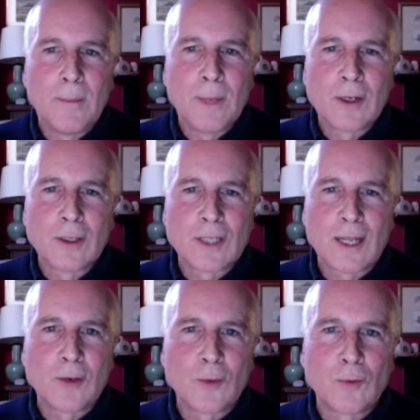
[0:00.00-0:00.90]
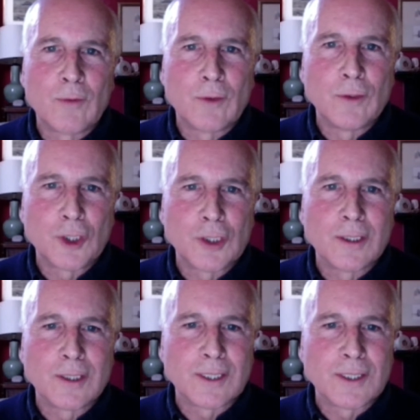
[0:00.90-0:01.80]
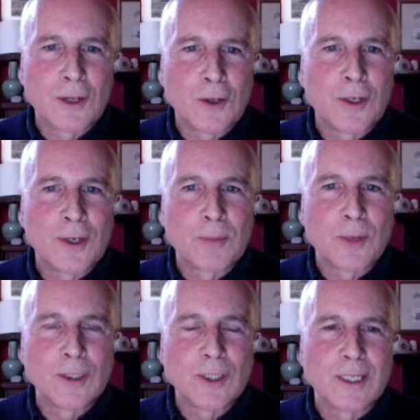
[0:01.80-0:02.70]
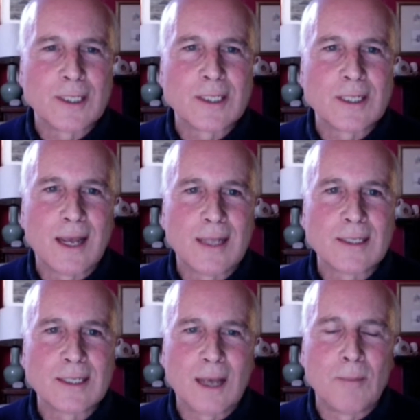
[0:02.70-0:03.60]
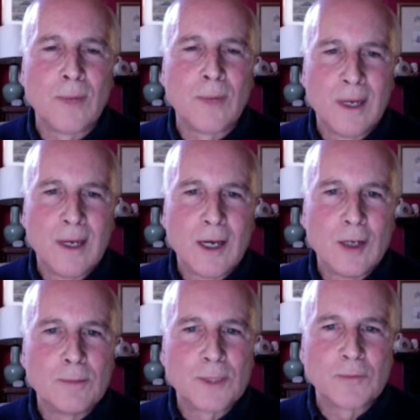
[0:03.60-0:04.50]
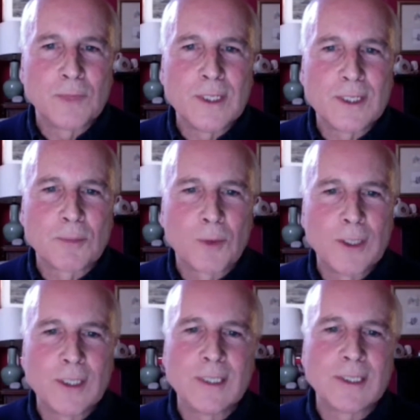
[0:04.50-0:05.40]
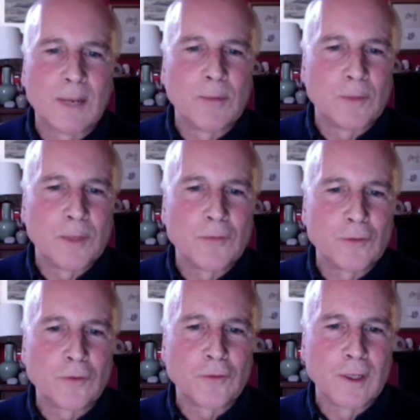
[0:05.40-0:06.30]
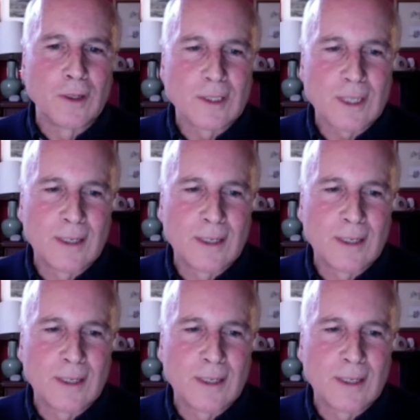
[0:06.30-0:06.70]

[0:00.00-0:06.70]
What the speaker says: Because like all revolutions, it's a long-going process, and some hopes have been disappointed, some have been fulfilled.